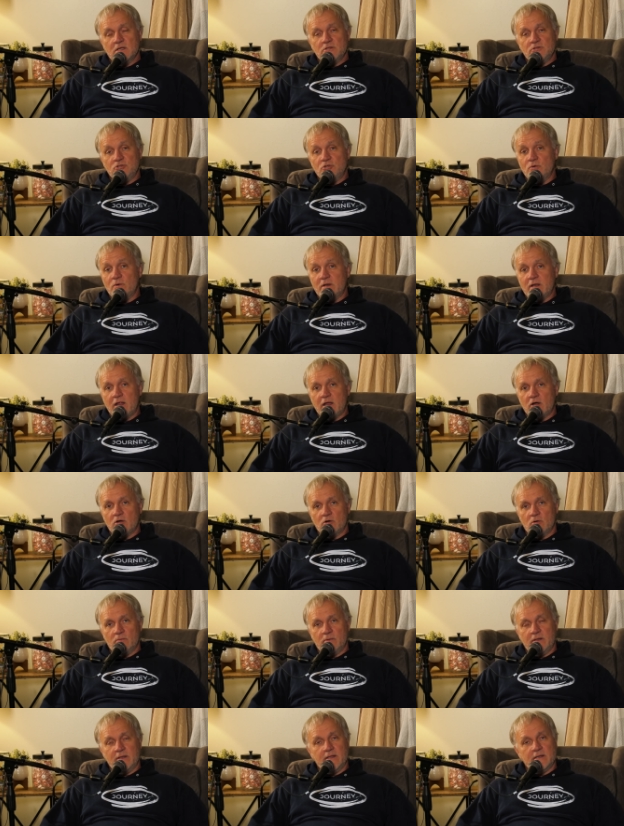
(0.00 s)
doing
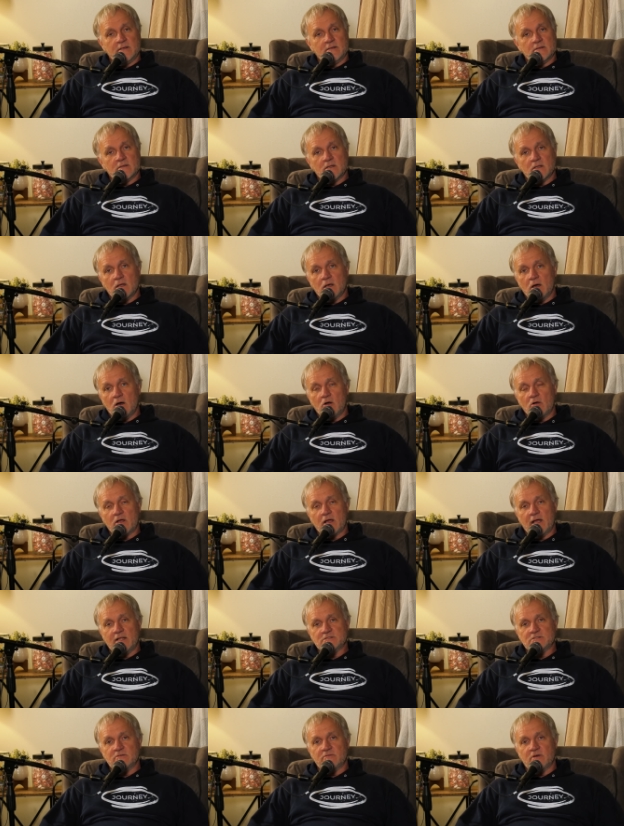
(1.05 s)
heroin and all
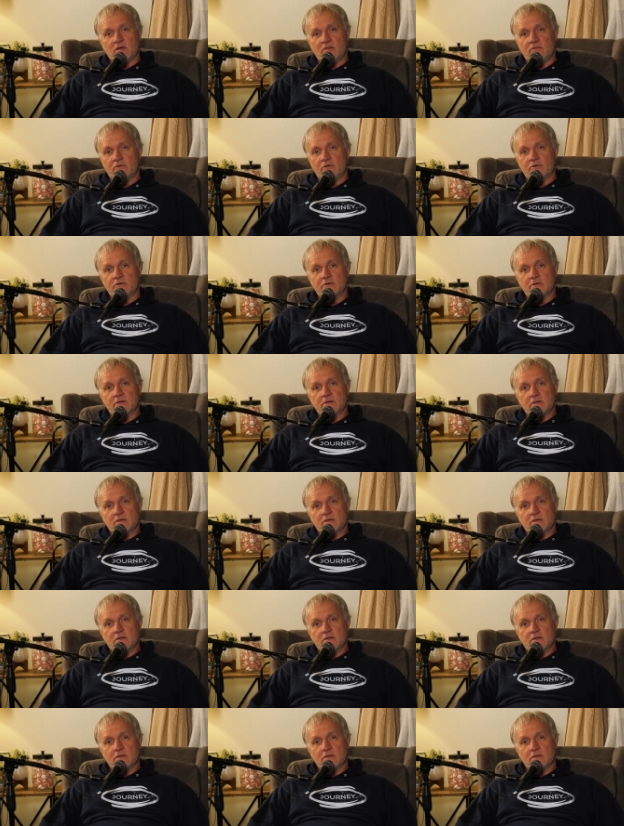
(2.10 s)
kinds of other